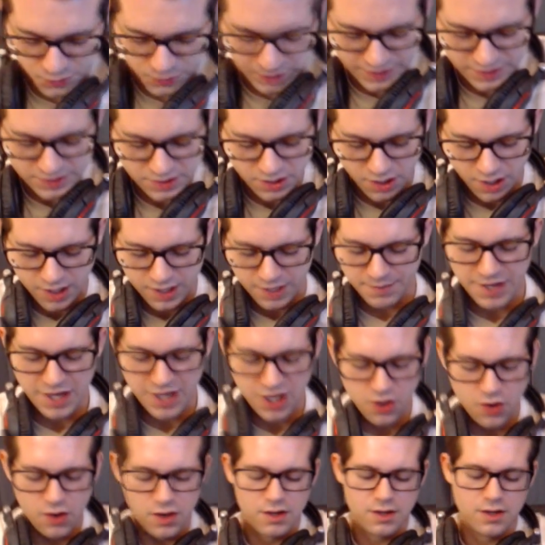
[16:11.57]
to talk
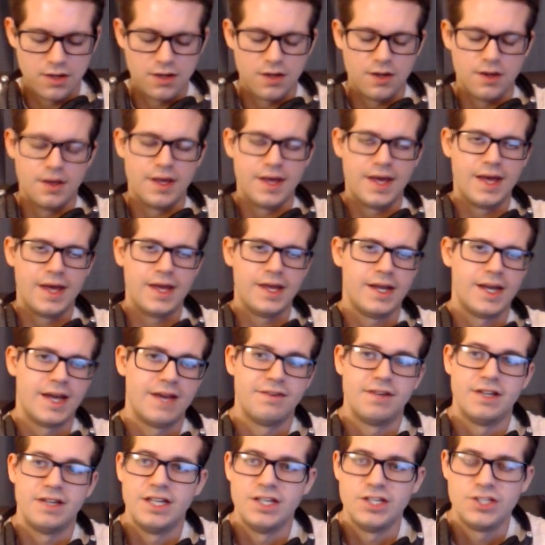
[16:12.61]
about, and I have
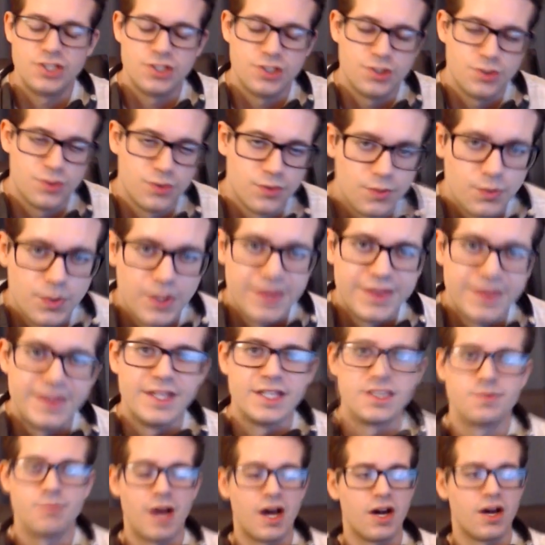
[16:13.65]
an issue with
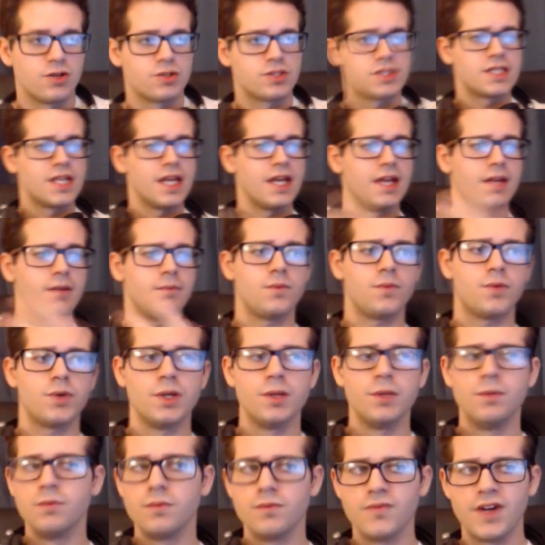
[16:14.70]
this mouse.
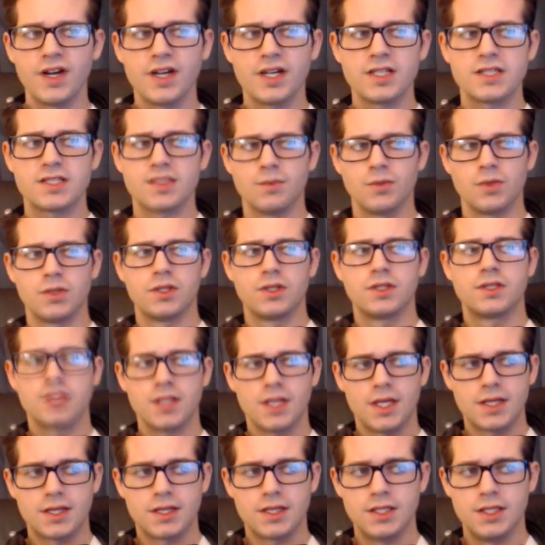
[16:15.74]
Very similar to
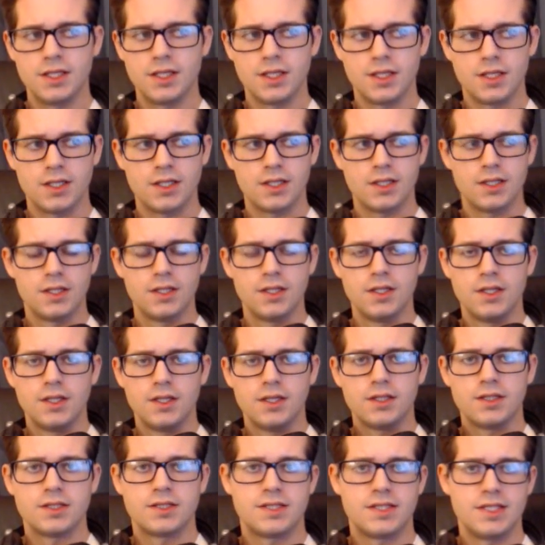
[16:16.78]
like the
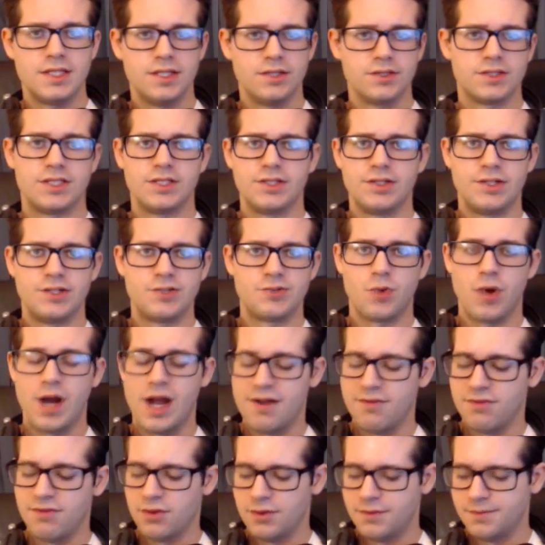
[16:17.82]
Steelseries
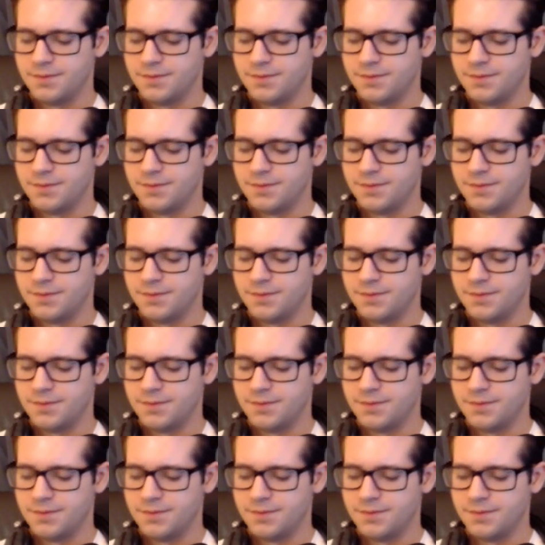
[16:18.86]
Rival,